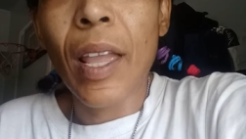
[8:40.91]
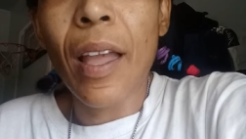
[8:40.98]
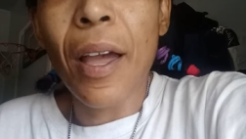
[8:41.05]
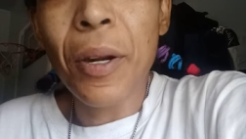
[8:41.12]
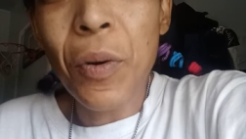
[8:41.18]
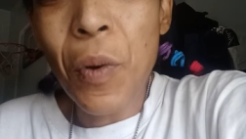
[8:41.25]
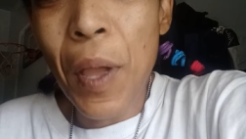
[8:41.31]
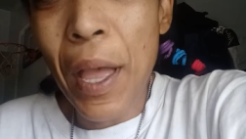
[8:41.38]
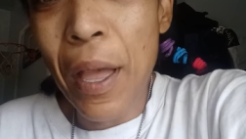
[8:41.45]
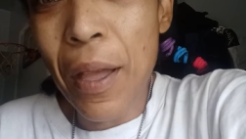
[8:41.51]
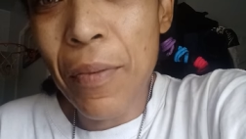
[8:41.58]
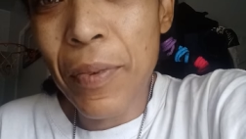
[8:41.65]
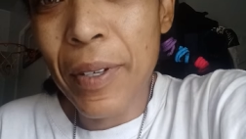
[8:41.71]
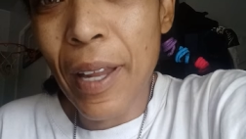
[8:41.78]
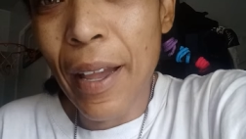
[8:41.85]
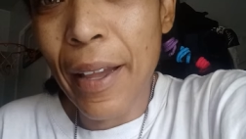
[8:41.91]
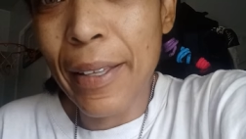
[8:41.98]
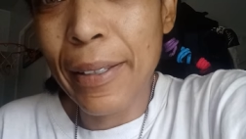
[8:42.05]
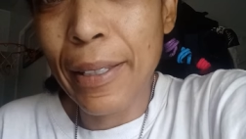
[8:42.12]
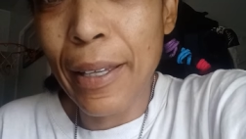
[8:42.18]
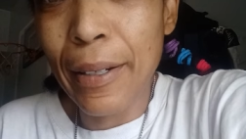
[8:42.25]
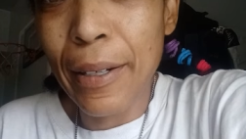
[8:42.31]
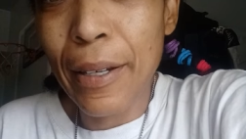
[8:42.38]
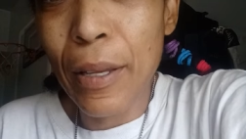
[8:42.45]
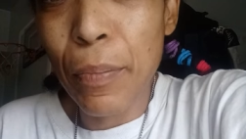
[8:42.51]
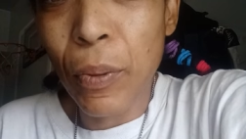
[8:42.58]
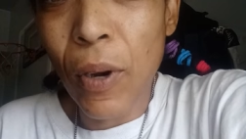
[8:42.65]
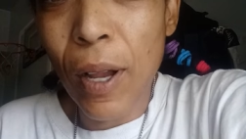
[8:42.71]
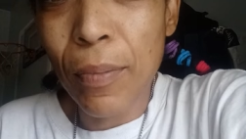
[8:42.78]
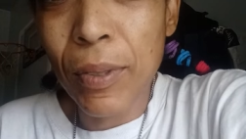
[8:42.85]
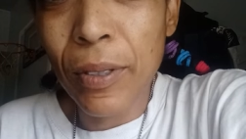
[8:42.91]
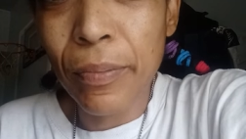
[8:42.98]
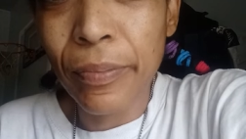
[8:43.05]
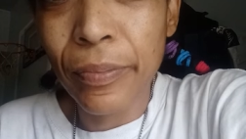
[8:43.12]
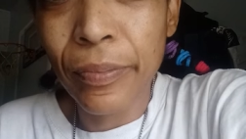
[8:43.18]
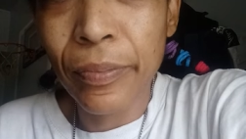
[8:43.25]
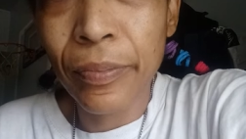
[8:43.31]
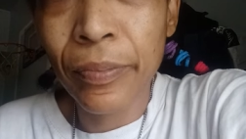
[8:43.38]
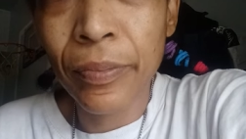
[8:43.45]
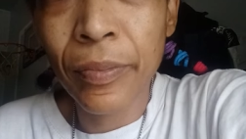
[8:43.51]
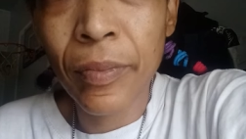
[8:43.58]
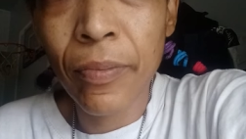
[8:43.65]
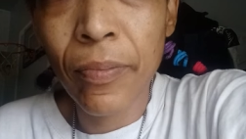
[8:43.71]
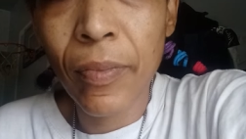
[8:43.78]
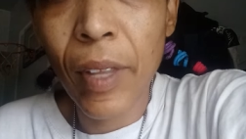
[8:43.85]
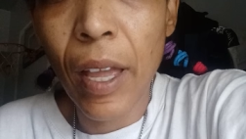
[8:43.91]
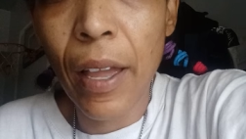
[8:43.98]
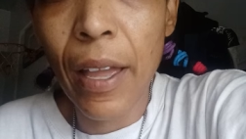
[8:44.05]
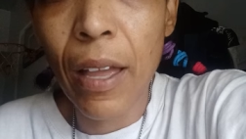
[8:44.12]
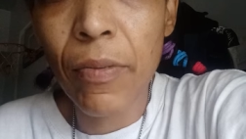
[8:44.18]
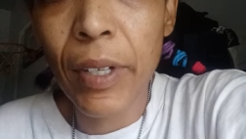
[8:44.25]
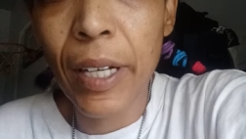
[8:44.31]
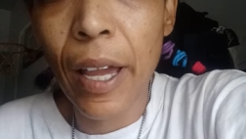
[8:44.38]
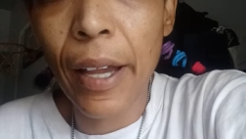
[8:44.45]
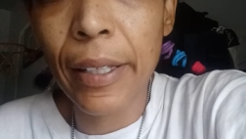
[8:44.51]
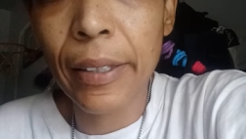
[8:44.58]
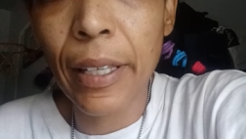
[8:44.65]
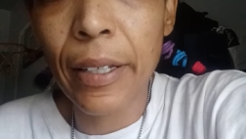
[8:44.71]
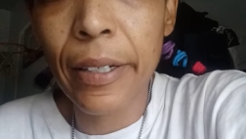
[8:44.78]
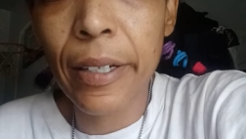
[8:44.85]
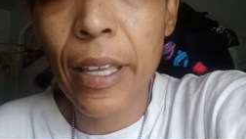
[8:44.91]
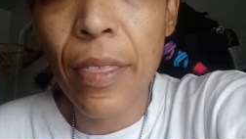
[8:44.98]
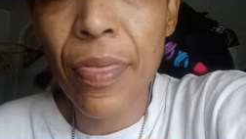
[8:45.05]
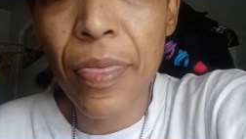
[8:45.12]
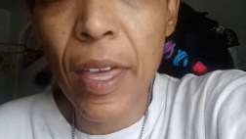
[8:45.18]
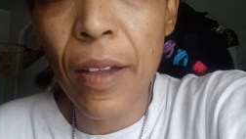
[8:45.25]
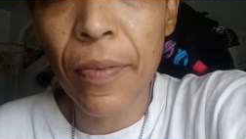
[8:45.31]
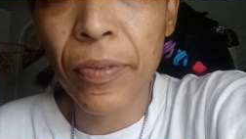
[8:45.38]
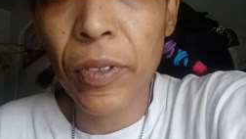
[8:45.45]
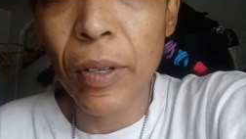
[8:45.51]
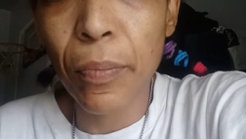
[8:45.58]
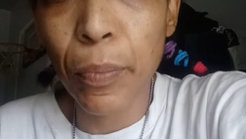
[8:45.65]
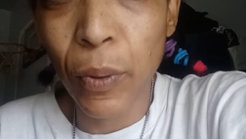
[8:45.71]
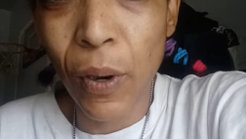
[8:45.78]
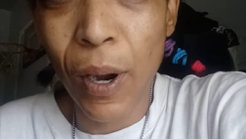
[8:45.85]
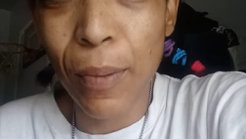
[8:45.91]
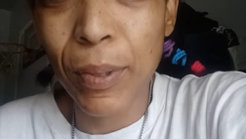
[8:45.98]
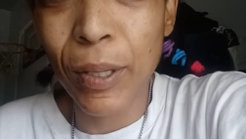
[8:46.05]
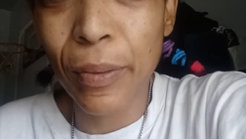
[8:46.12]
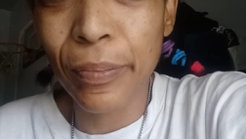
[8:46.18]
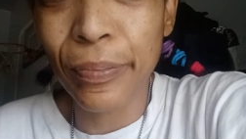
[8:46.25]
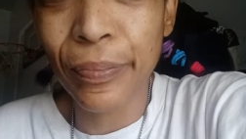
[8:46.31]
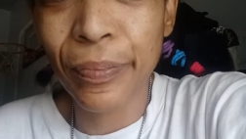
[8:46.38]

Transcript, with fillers: I don't have an identity problem. I have an identity theft problem